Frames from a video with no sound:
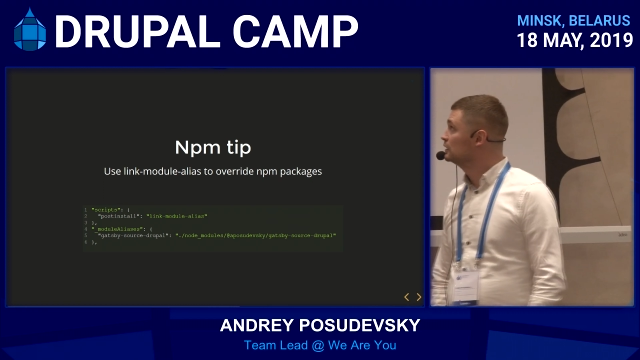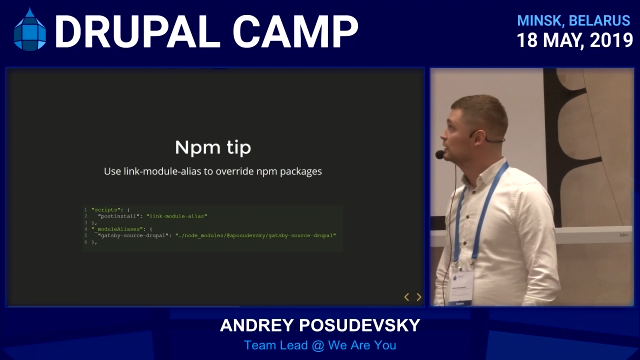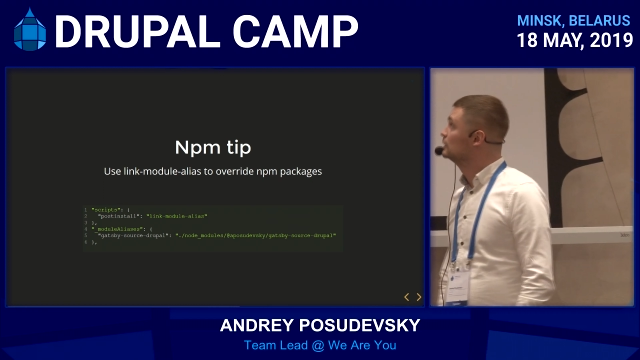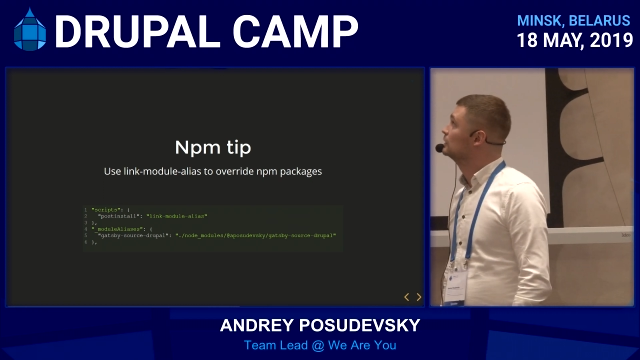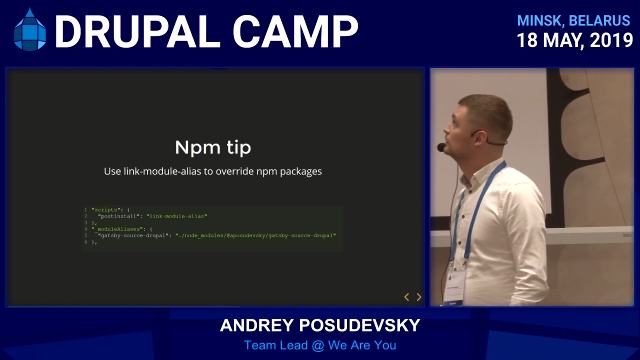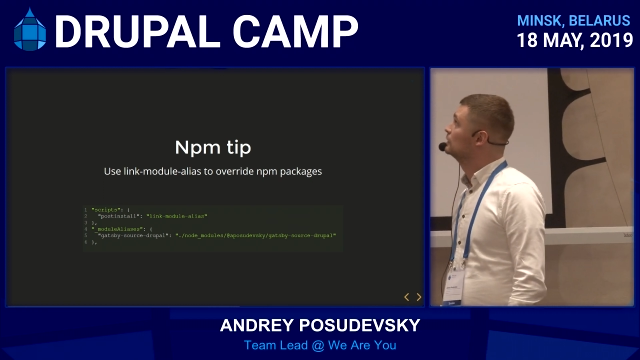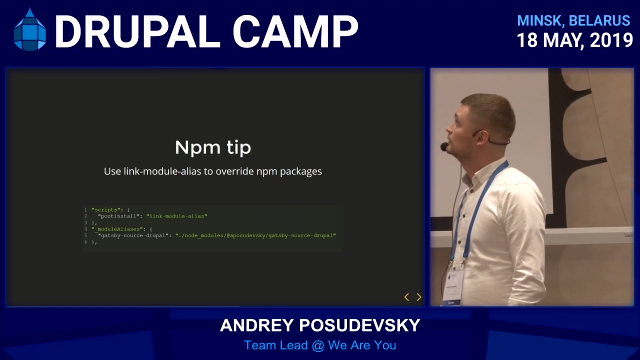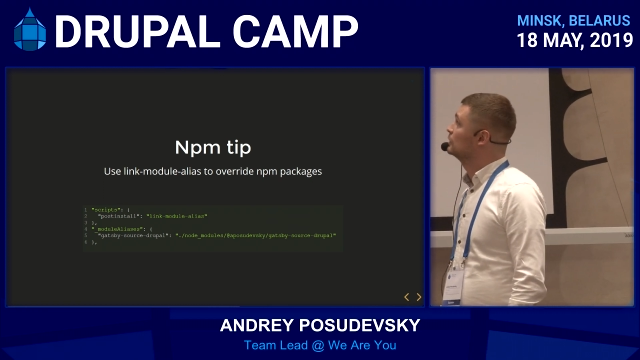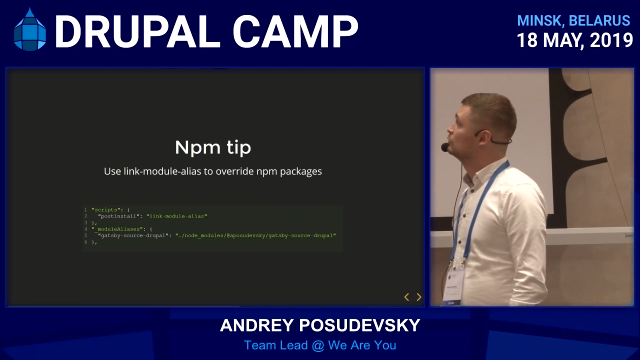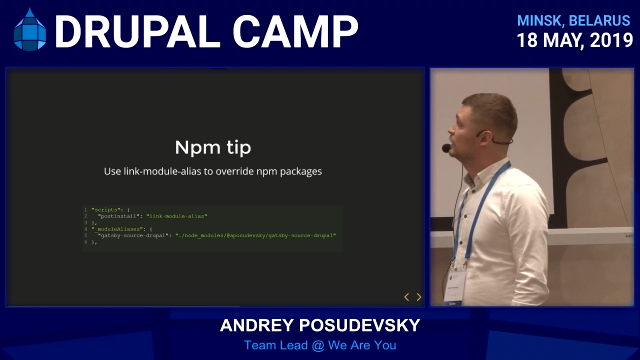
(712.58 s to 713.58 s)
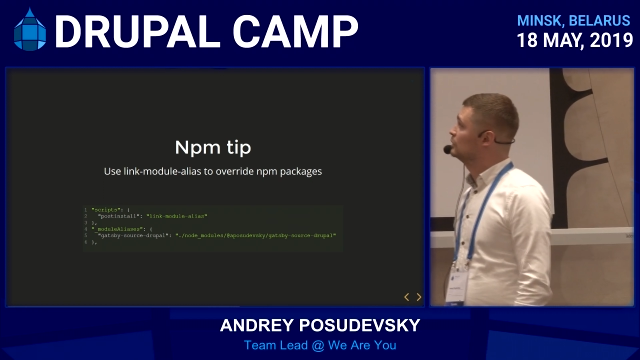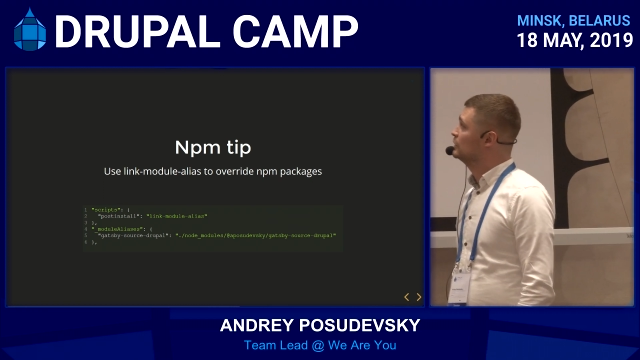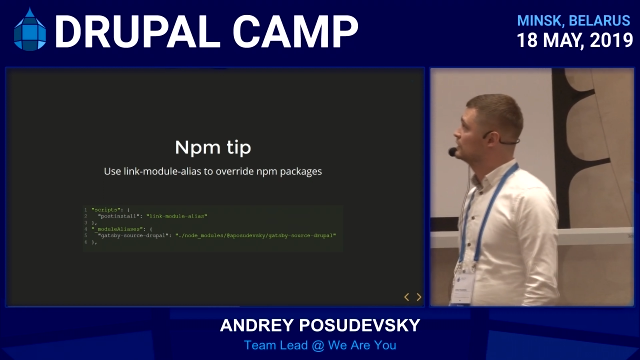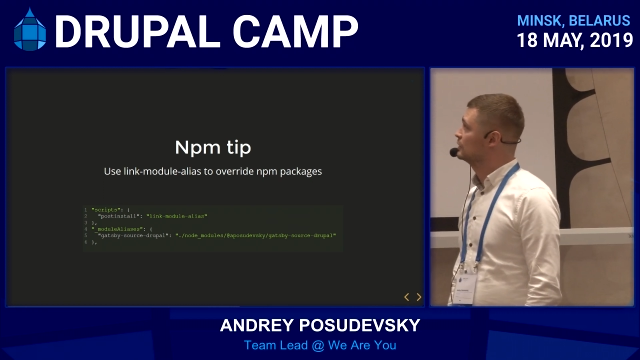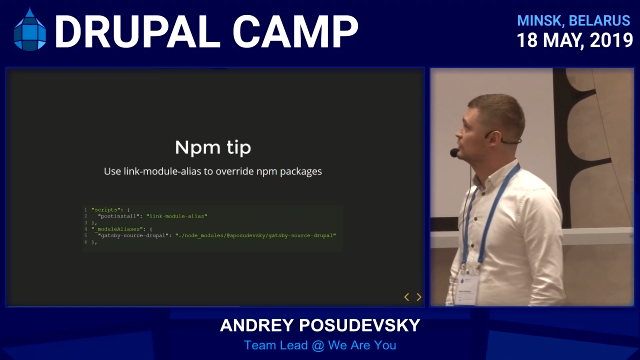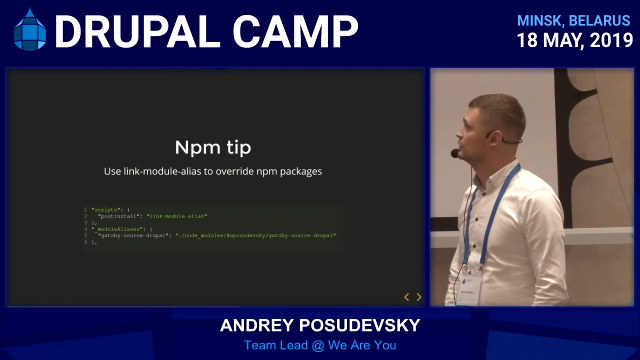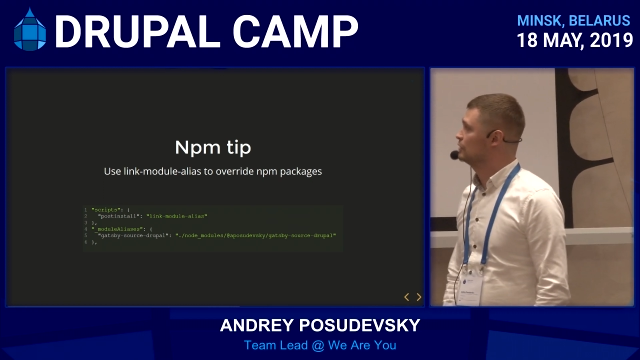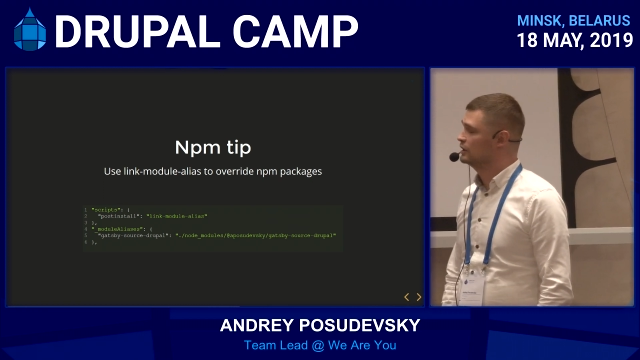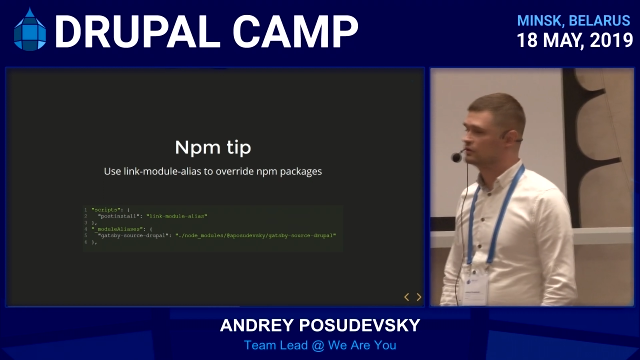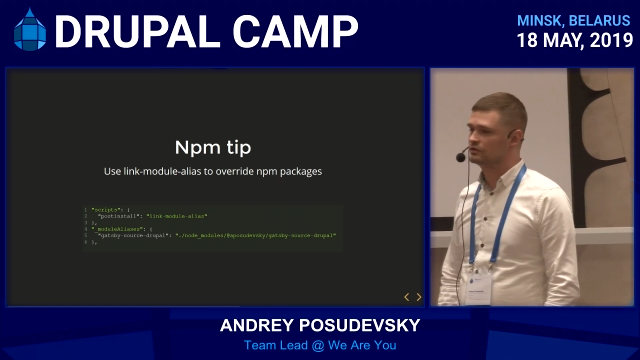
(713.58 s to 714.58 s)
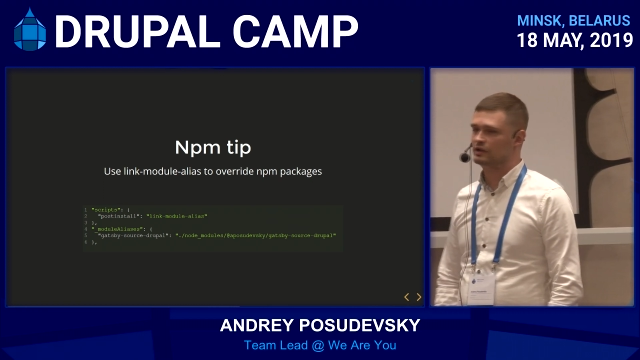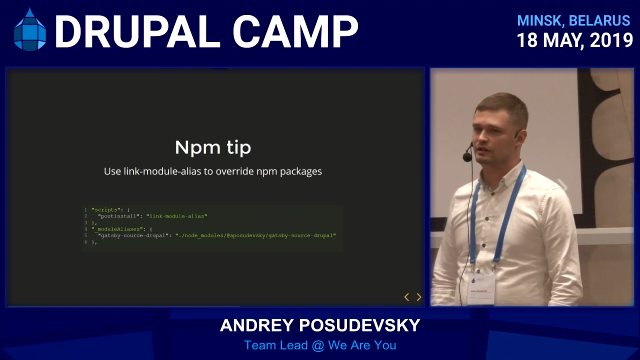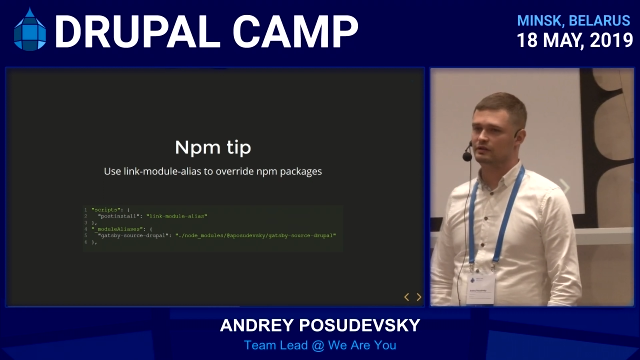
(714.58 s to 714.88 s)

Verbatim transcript: uh, there might be some situations